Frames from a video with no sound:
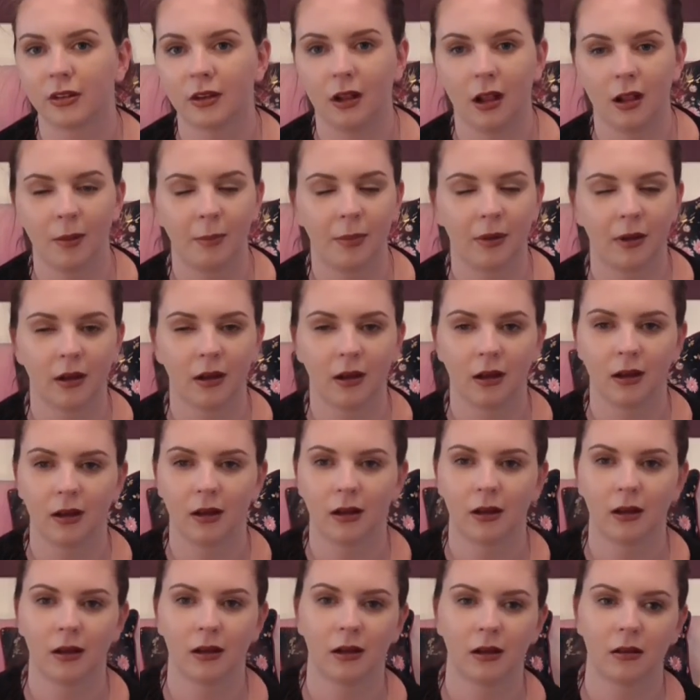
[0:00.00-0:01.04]
Club
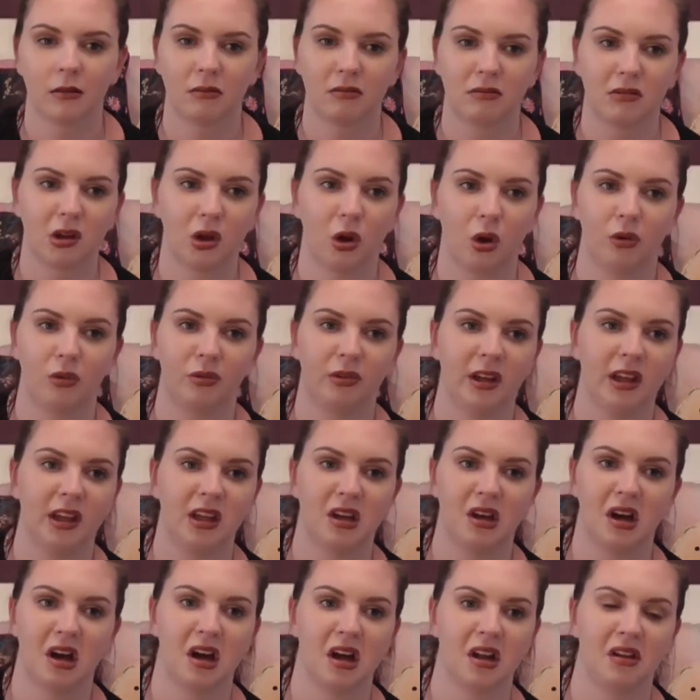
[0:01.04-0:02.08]
coffee
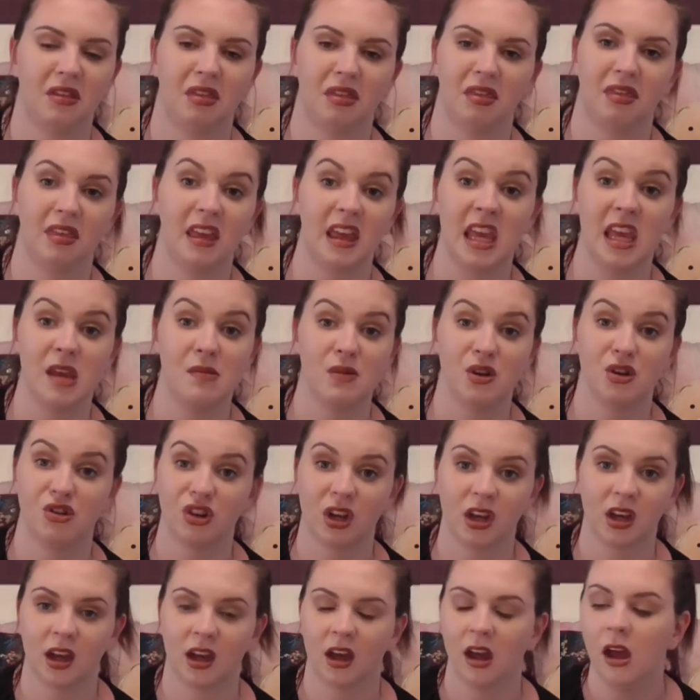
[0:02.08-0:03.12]
card
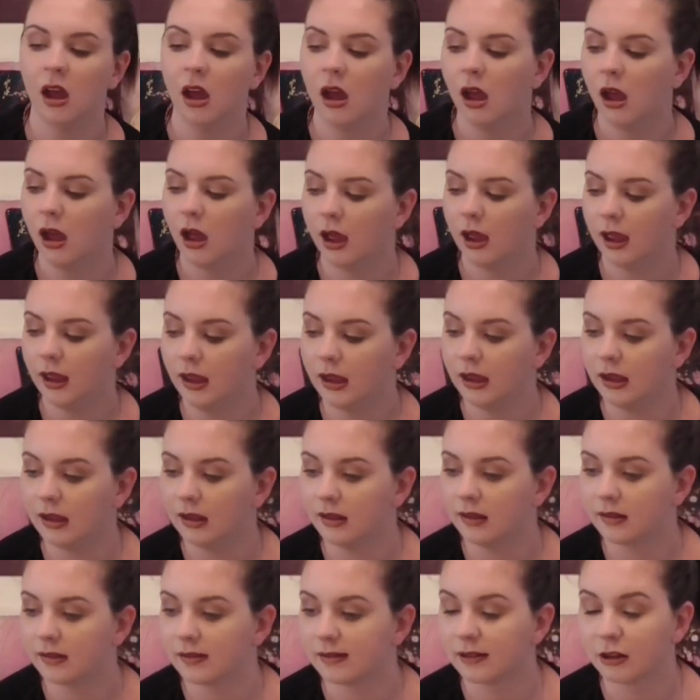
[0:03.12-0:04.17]
thingy-majigger
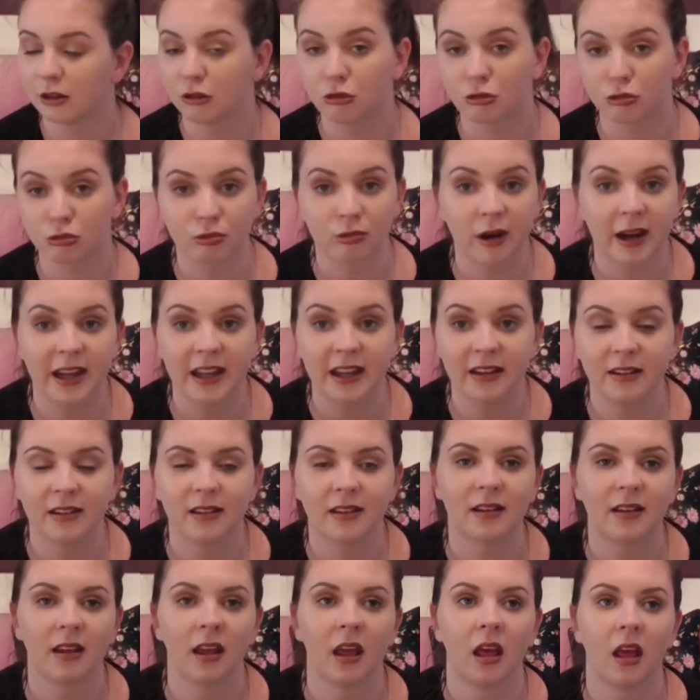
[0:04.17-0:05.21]
is
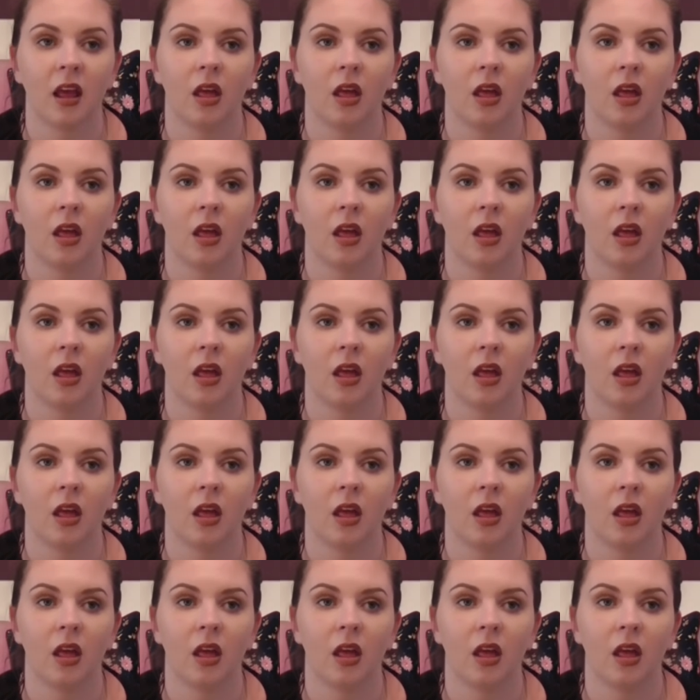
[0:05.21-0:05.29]
great.